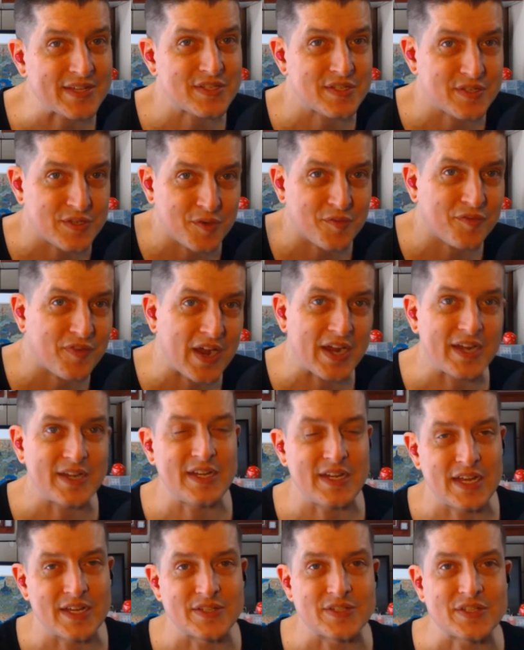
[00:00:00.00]
you'll find he
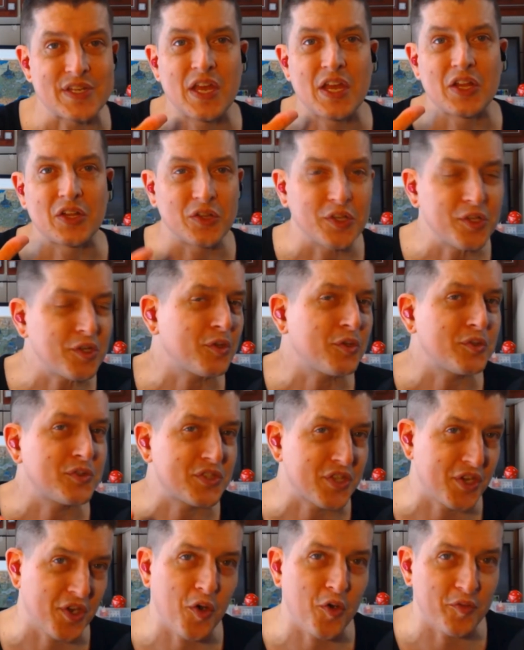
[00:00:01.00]
has little to
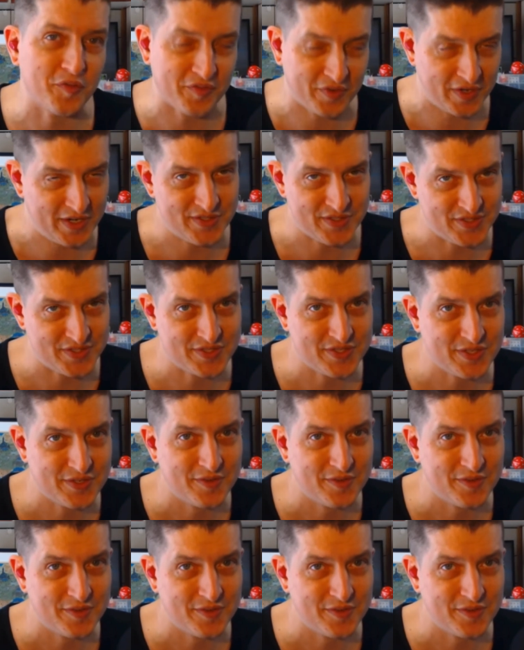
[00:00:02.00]
no friends